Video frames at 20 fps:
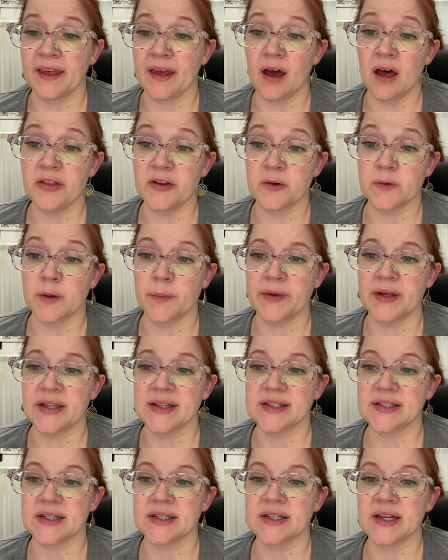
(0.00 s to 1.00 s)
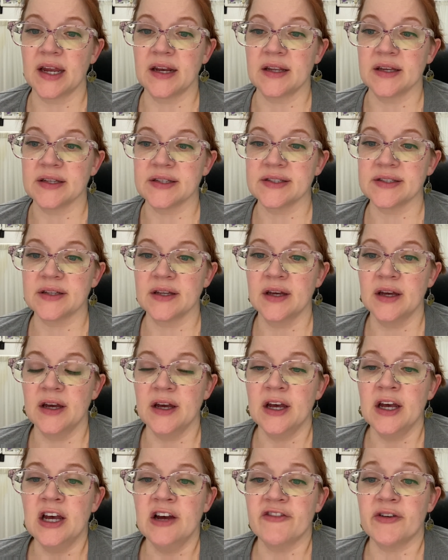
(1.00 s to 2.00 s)
other will be instantaneous.
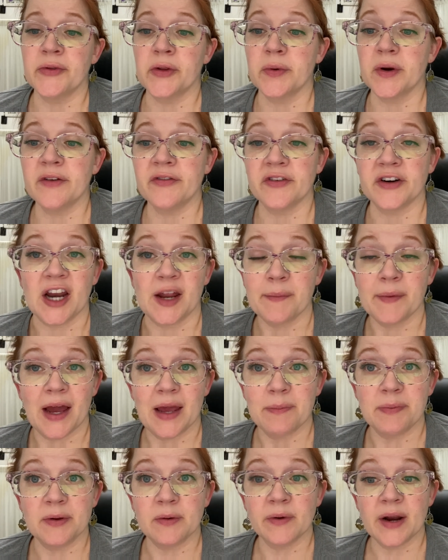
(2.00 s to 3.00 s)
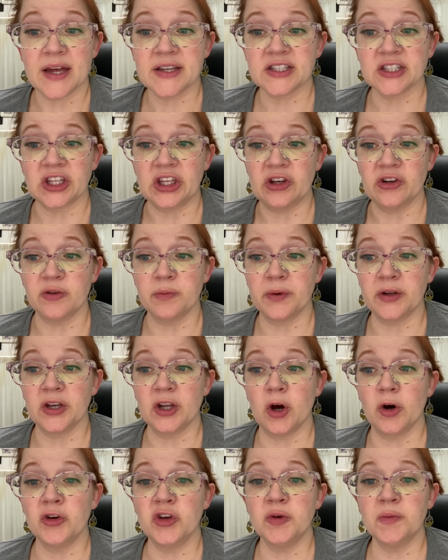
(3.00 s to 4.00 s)
From the river I might be rescued, but
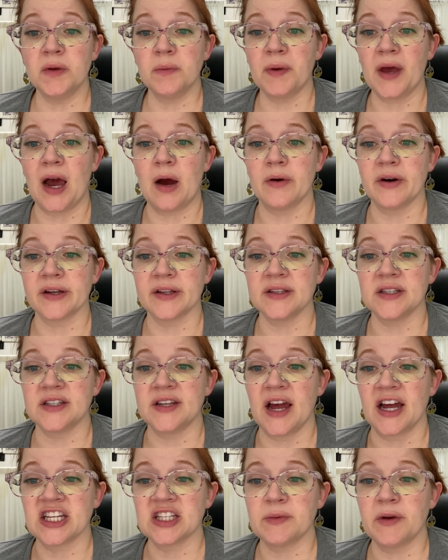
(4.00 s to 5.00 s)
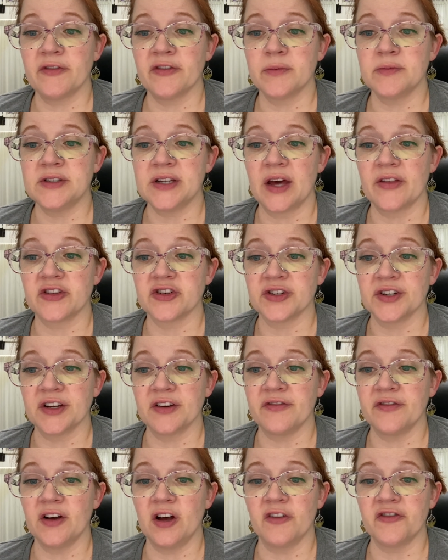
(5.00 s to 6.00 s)
no human power can snatch me from death during a
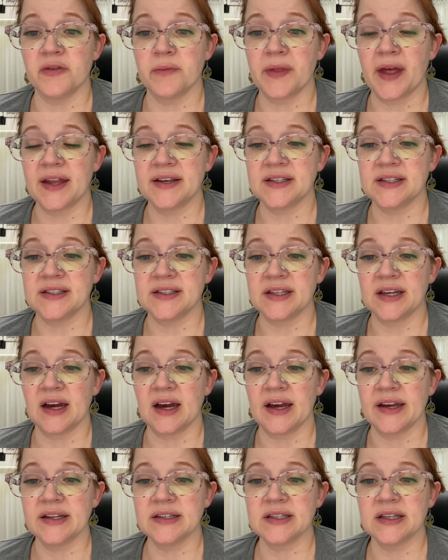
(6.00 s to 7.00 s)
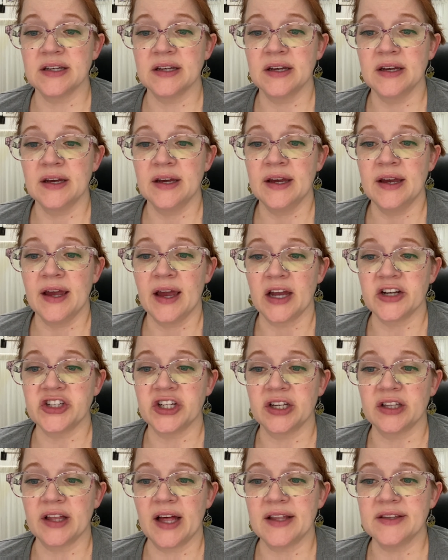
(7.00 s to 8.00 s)
fall from that dizzy height. As she
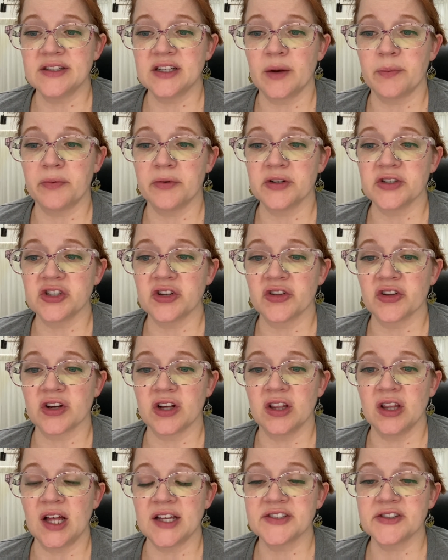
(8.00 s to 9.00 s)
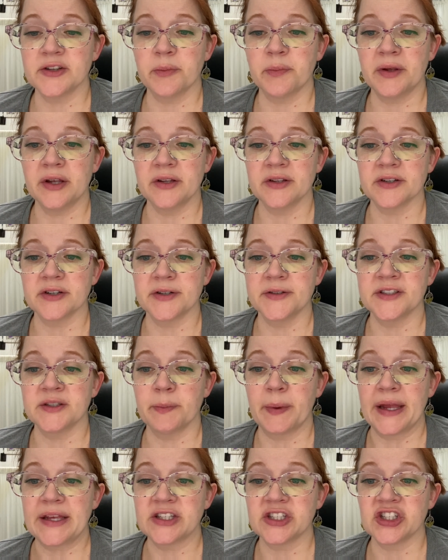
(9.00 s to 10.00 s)
glanced upwards to the colossal pillar whose
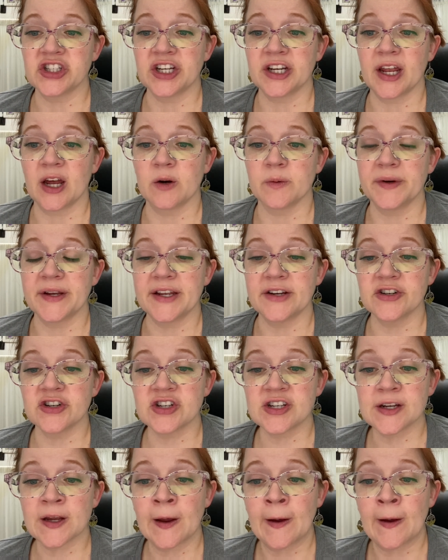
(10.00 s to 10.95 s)
base she now reached.